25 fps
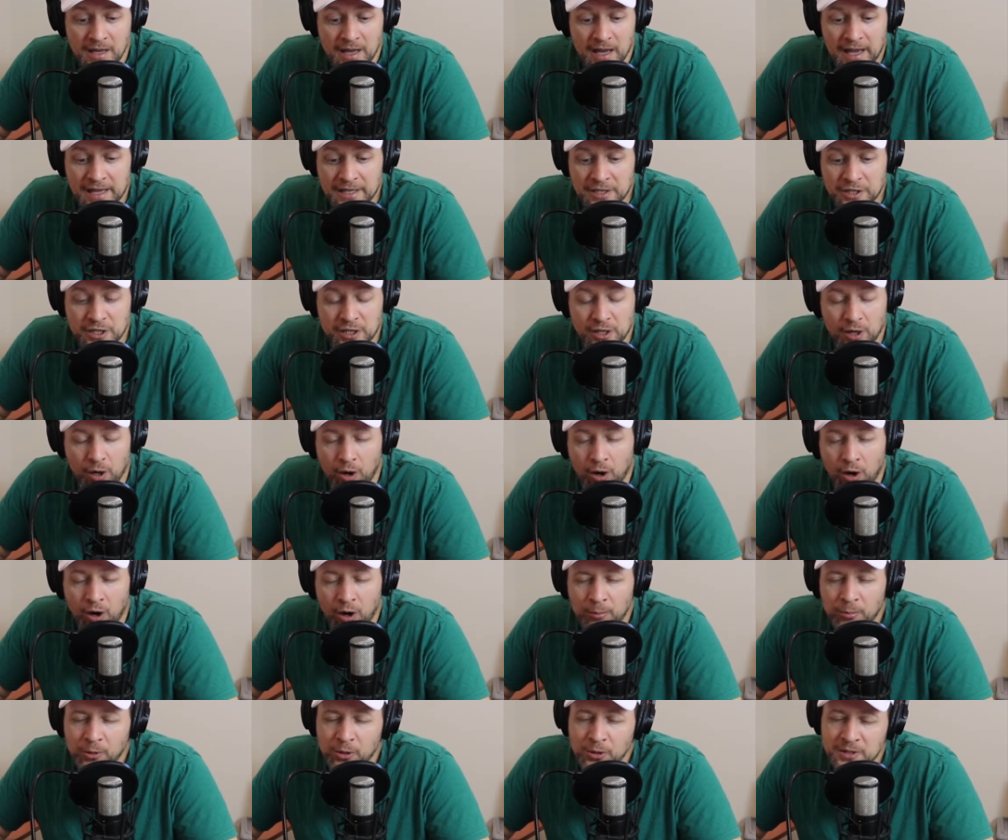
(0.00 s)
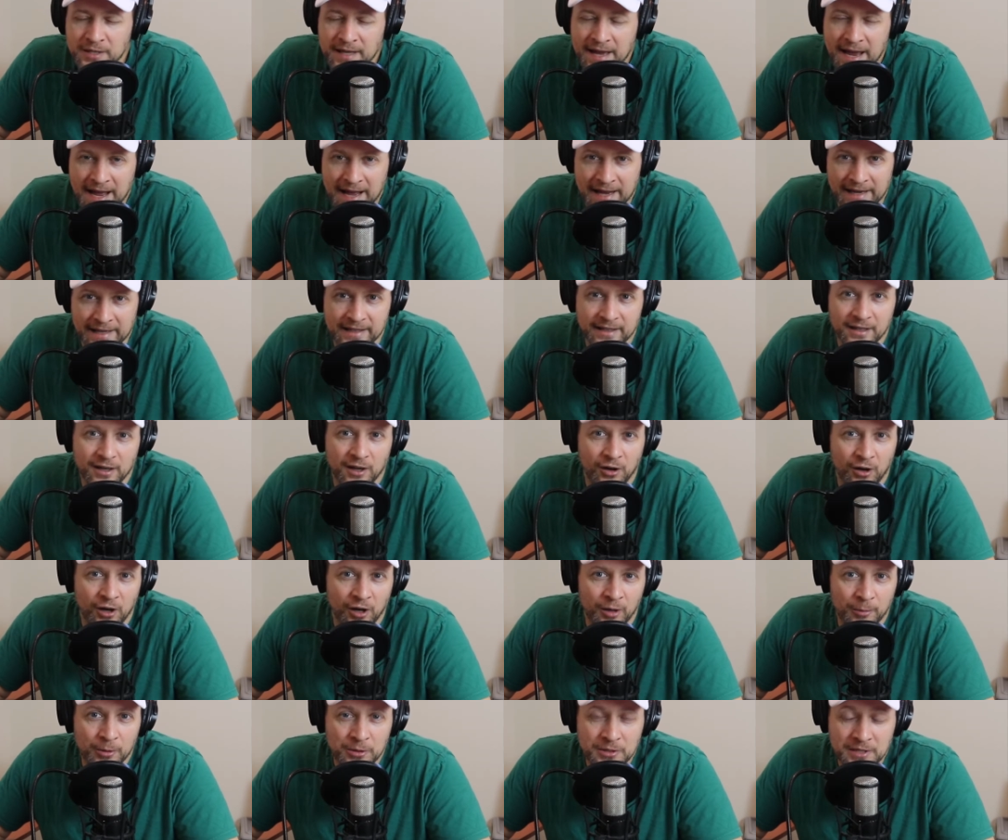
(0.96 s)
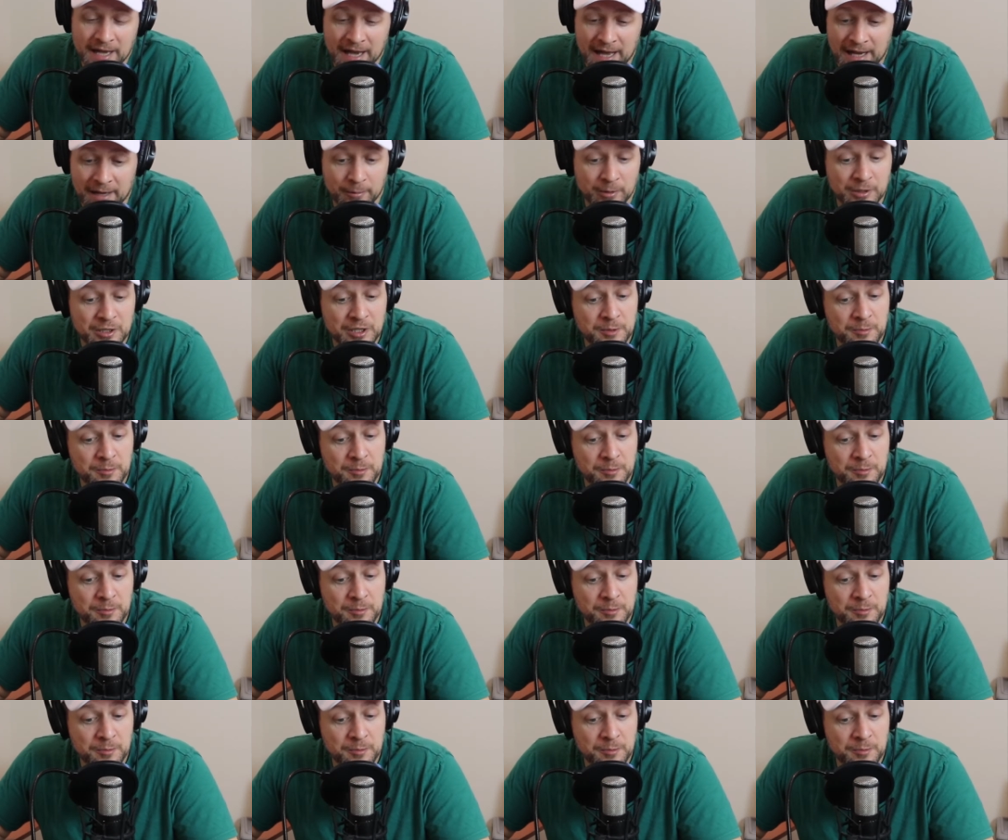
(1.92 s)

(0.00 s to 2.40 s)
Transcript: and she almost had it. But